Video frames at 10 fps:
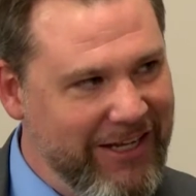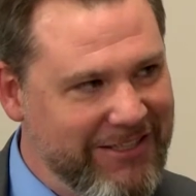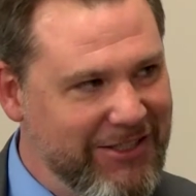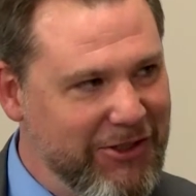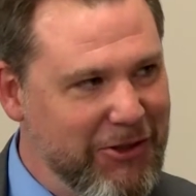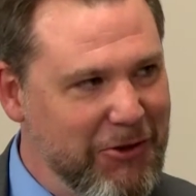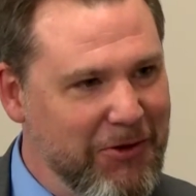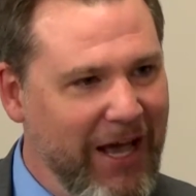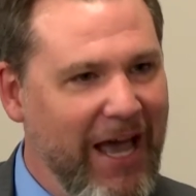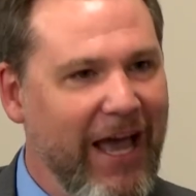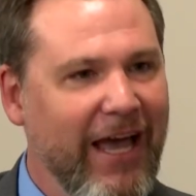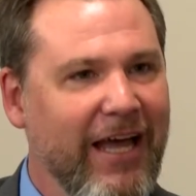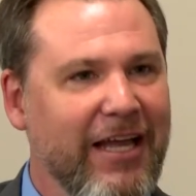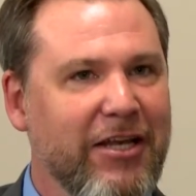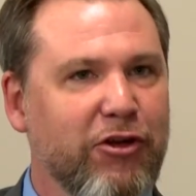to do,
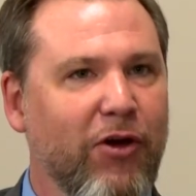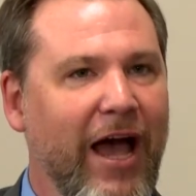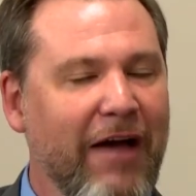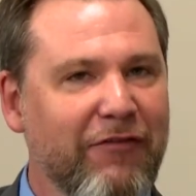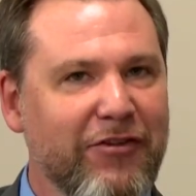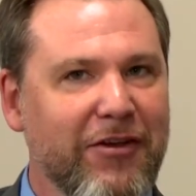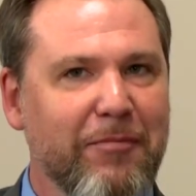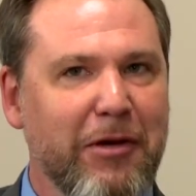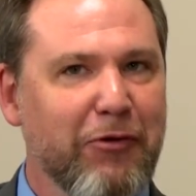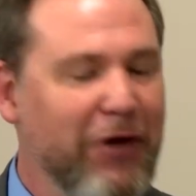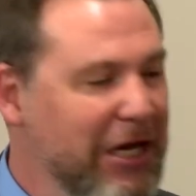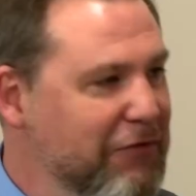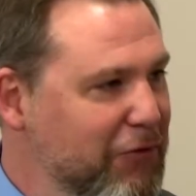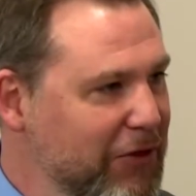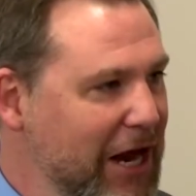and you have to be ready
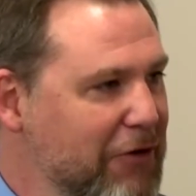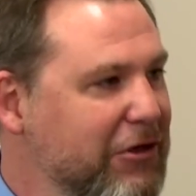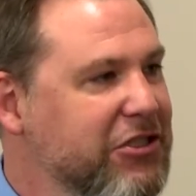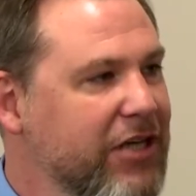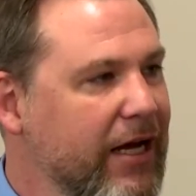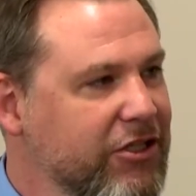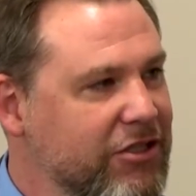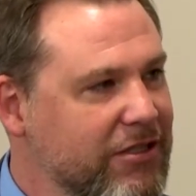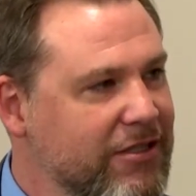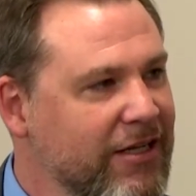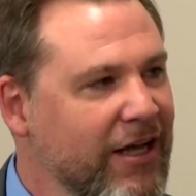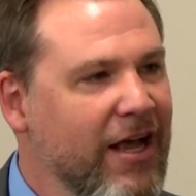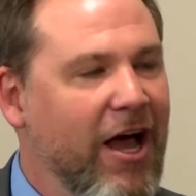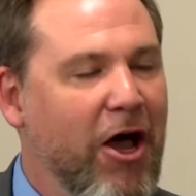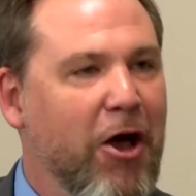for that rejection.
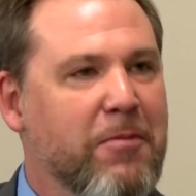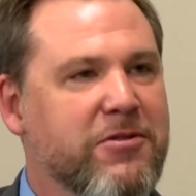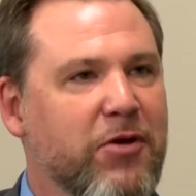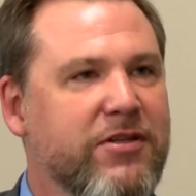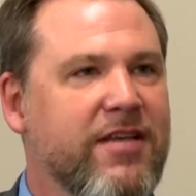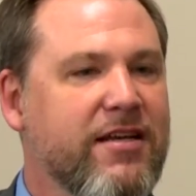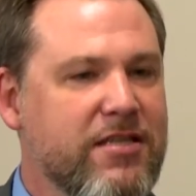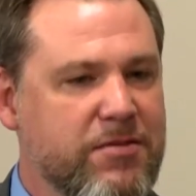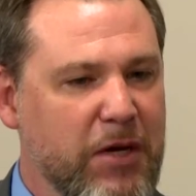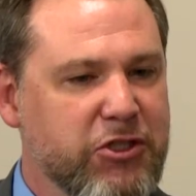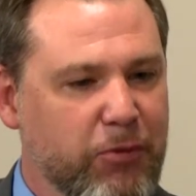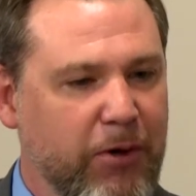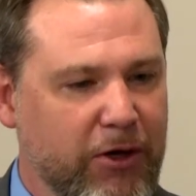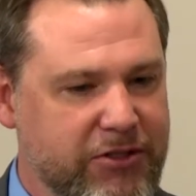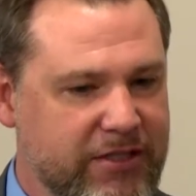So it takes a special
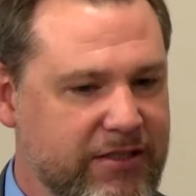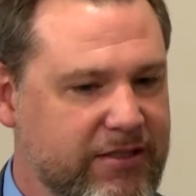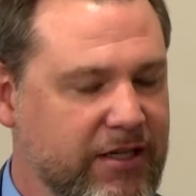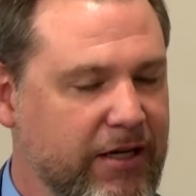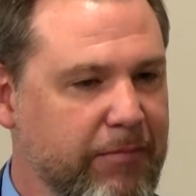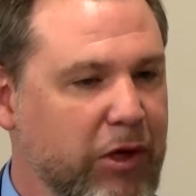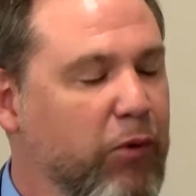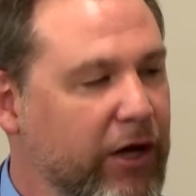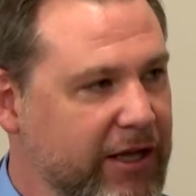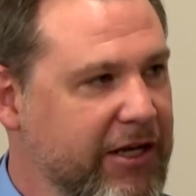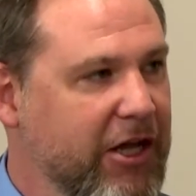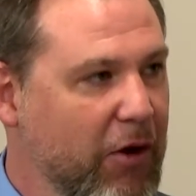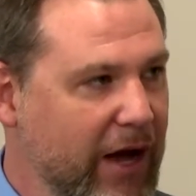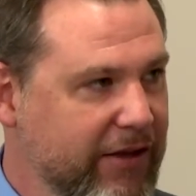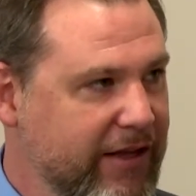person to be willing to go
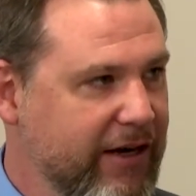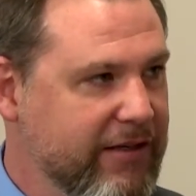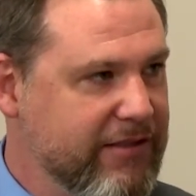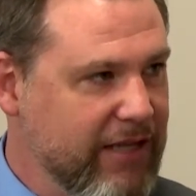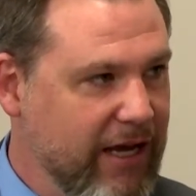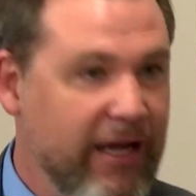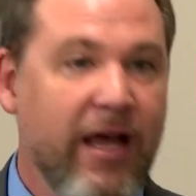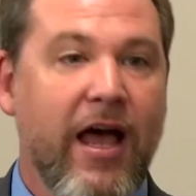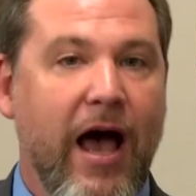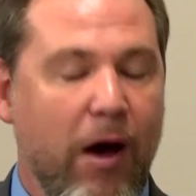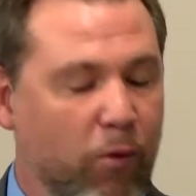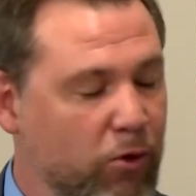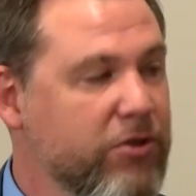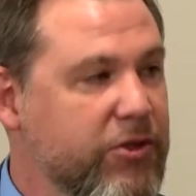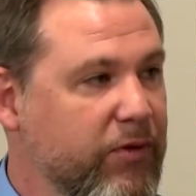out there and say, I
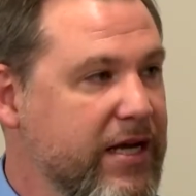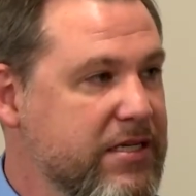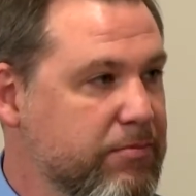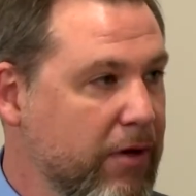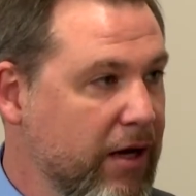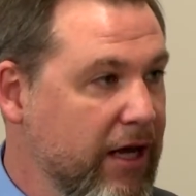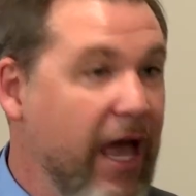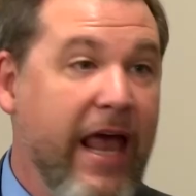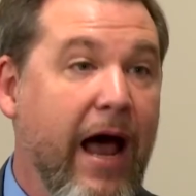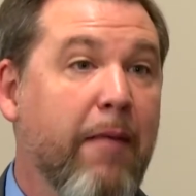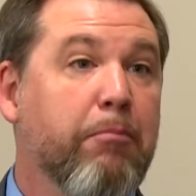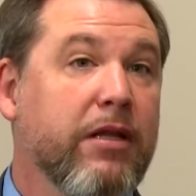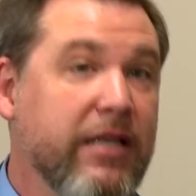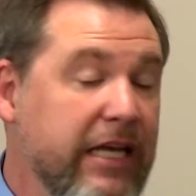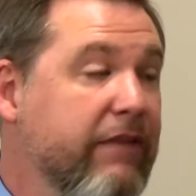want to raise money, and I
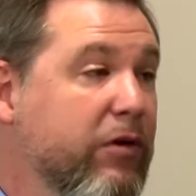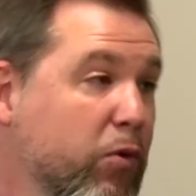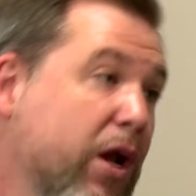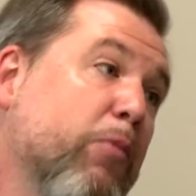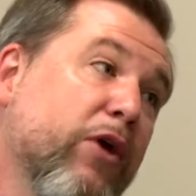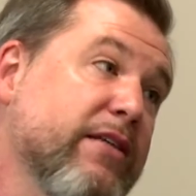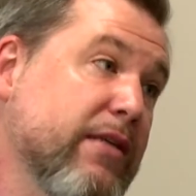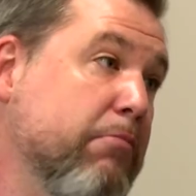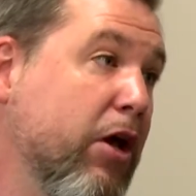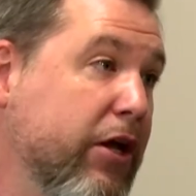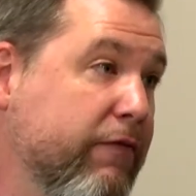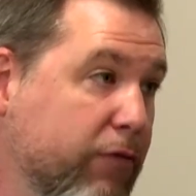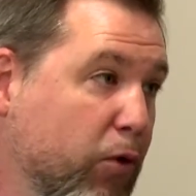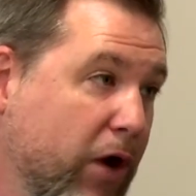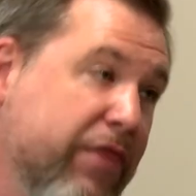believe in what I'm raising money
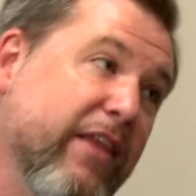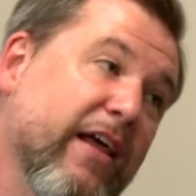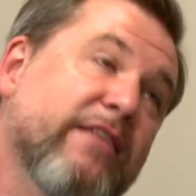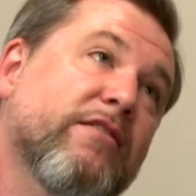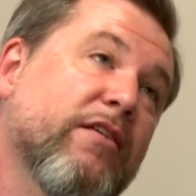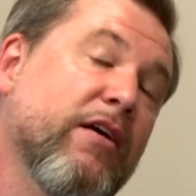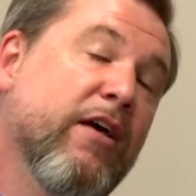for. I think that's the